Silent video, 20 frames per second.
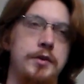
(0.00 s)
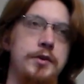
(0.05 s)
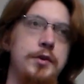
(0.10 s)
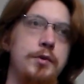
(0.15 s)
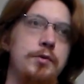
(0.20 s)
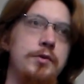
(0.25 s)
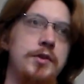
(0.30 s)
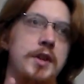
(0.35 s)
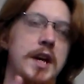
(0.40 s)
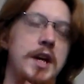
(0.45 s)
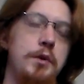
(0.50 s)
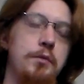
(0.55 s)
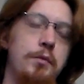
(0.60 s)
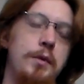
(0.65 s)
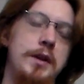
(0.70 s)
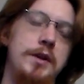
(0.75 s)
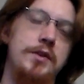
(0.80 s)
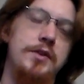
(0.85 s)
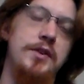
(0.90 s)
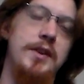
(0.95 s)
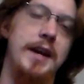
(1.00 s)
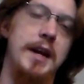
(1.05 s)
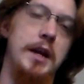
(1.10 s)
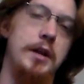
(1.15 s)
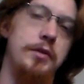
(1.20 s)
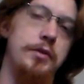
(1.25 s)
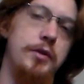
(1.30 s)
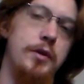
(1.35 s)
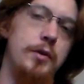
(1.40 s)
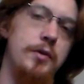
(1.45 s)
Tuesday, Wednesday,
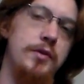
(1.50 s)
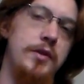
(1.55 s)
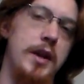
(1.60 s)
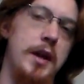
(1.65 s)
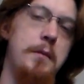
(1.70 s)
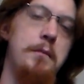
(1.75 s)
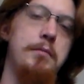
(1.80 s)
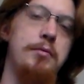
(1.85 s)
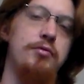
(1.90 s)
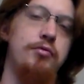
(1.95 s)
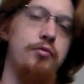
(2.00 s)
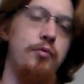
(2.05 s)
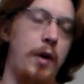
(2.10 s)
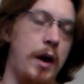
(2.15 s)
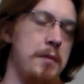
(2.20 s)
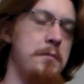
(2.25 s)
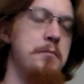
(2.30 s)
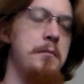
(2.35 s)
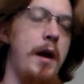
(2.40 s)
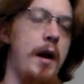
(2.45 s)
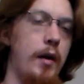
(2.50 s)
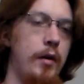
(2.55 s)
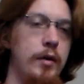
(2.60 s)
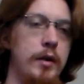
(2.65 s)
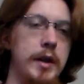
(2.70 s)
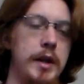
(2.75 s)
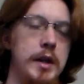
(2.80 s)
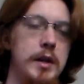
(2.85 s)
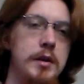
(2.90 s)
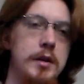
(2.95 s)
and Thursday,
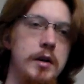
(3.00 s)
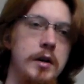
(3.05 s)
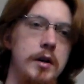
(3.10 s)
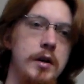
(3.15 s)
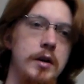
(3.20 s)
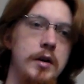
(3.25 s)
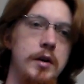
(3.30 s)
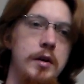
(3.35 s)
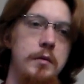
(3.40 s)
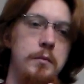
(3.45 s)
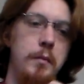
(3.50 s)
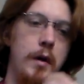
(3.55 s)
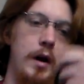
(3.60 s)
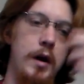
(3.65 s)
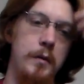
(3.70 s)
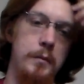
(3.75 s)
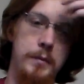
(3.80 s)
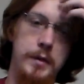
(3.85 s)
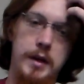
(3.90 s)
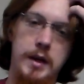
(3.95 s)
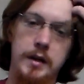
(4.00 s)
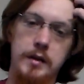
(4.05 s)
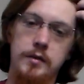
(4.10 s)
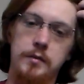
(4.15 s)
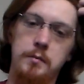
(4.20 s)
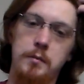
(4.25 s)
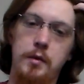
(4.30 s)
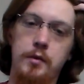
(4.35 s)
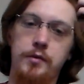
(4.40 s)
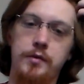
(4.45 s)
primarily
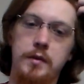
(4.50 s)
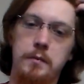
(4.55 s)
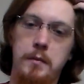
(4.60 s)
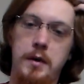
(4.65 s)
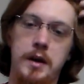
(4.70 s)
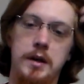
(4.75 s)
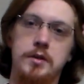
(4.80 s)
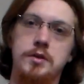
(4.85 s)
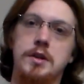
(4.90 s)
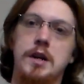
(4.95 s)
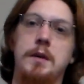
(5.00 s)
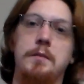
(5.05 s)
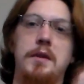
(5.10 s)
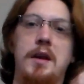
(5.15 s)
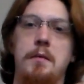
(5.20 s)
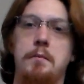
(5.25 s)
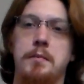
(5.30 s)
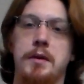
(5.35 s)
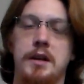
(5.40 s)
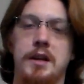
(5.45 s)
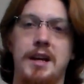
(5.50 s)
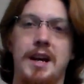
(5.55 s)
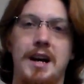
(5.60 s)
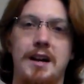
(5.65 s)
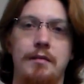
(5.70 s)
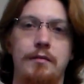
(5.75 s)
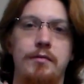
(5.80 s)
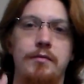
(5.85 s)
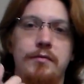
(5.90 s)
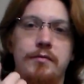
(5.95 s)
because most of my jobs have been
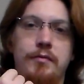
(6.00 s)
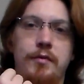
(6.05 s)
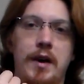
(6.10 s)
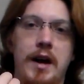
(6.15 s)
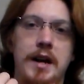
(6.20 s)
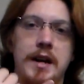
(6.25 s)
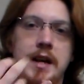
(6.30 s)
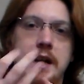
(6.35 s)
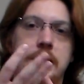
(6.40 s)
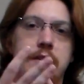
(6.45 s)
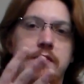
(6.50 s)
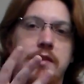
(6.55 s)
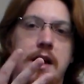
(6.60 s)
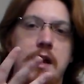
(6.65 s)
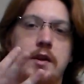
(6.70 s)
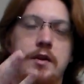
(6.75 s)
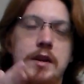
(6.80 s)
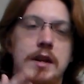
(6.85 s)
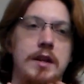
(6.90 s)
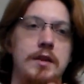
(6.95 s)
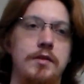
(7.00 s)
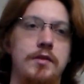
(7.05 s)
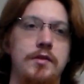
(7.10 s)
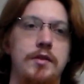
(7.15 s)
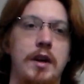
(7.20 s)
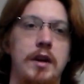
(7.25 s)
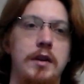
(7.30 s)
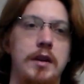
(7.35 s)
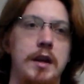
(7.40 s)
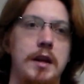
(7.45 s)
kind of Friday, Saturday, and
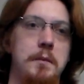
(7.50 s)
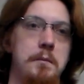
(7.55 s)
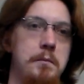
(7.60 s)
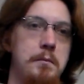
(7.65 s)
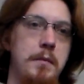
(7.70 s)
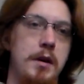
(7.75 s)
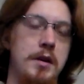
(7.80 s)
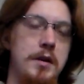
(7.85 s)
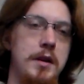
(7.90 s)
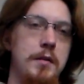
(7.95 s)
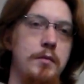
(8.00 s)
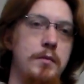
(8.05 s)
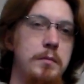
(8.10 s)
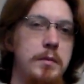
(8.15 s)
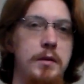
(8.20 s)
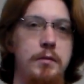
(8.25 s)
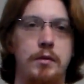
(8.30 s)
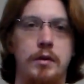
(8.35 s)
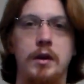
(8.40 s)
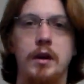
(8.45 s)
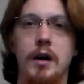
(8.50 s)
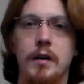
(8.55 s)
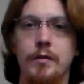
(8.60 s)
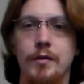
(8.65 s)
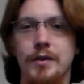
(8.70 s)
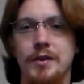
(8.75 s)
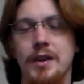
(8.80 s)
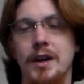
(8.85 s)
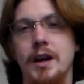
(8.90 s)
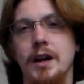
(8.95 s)
Sunday. Monday would be
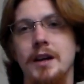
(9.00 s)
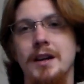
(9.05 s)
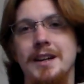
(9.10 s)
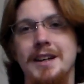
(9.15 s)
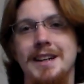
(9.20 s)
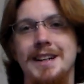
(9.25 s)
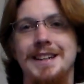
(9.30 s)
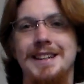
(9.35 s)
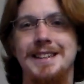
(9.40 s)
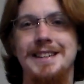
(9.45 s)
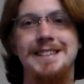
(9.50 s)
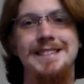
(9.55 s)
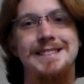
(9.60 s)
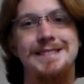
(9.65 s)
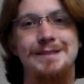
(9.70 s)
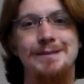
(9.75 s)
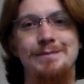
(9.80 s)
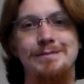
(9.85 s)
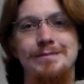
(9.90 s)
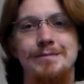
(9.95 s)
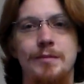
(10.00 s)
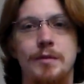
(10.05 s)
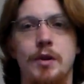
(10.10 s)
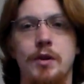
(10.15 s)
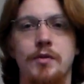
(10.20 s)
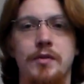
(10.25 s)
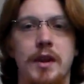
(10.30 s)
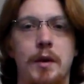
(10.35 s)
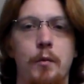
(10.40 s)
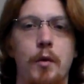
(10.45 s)
recovery day.
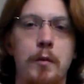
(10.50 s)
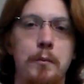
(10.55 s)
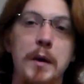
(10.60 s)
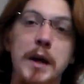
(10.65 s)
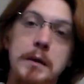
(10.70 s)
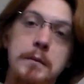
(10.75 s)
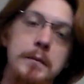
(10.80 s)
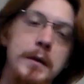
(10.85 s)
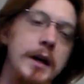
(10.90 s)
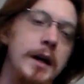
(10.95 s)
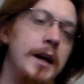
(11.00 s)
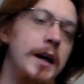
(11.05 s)
Thursday won't be.